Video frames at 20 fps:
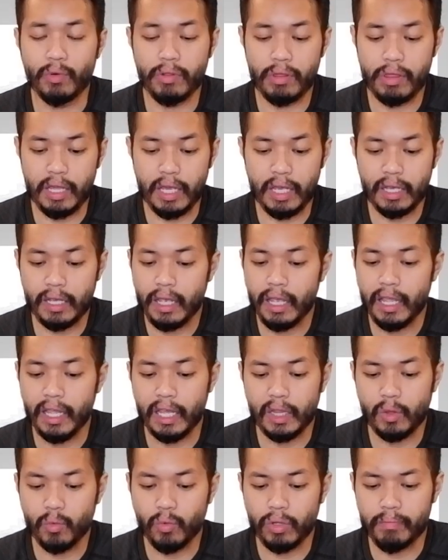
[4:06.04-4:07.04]
I don't think
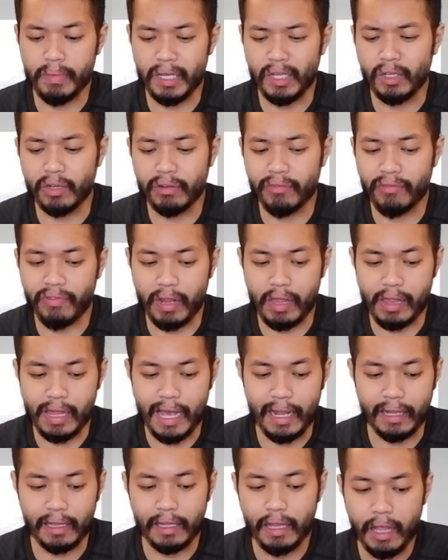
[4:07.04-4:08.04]
it would be good for
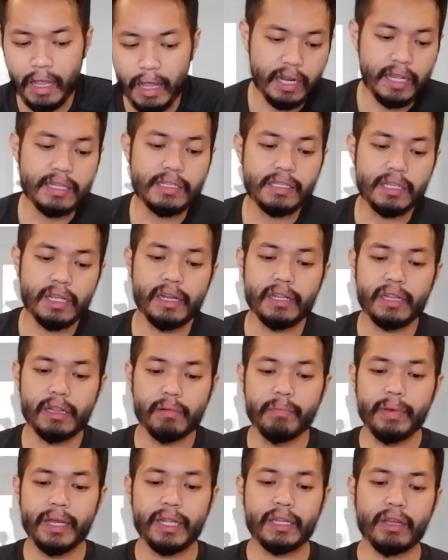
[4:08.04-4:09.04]
that. There is a
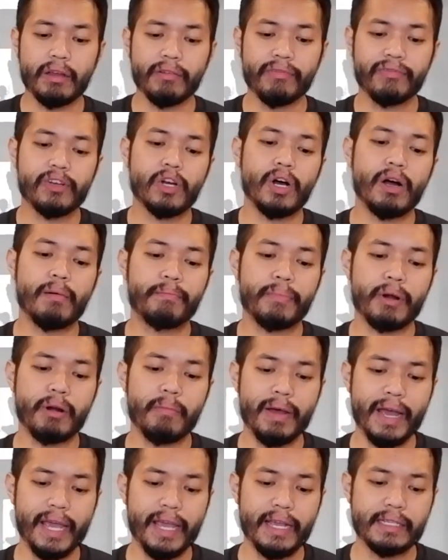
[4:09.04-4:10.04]
little bit of
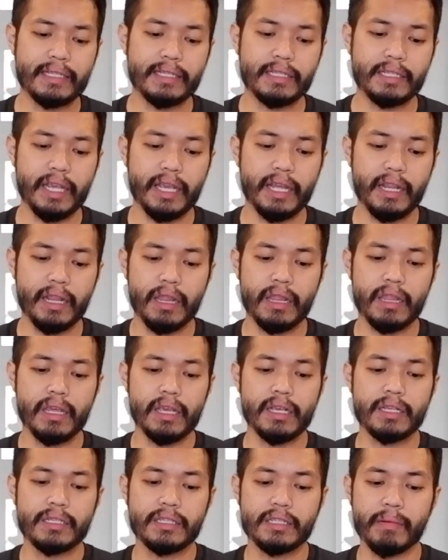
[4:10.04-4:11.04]
compromise in
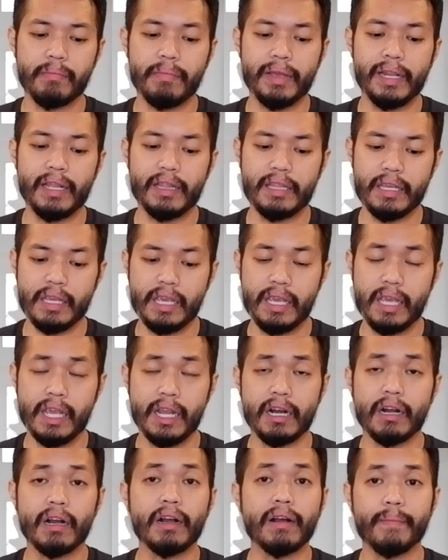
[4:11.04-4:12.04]
the stability
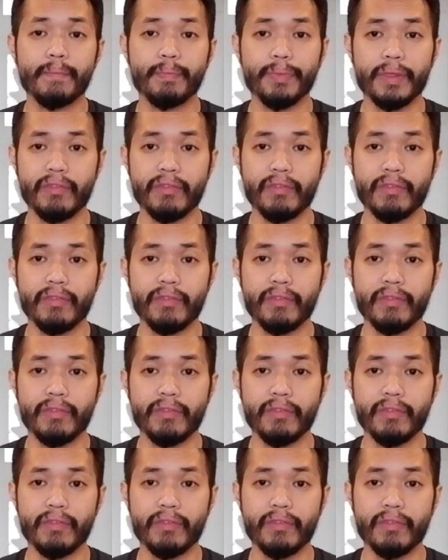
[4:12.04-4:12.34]
here,